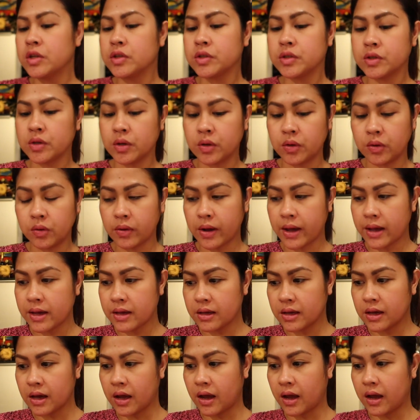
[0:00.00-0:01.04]
So,
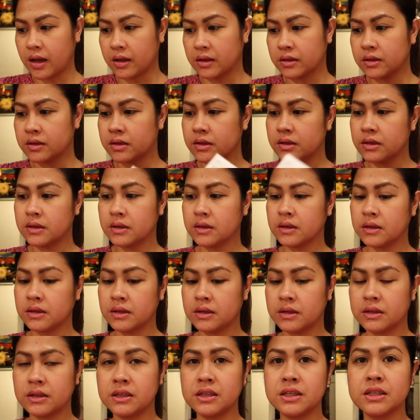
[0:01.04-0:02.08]
I got
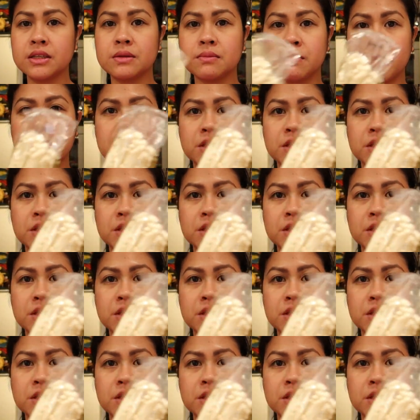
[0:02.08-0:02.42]
this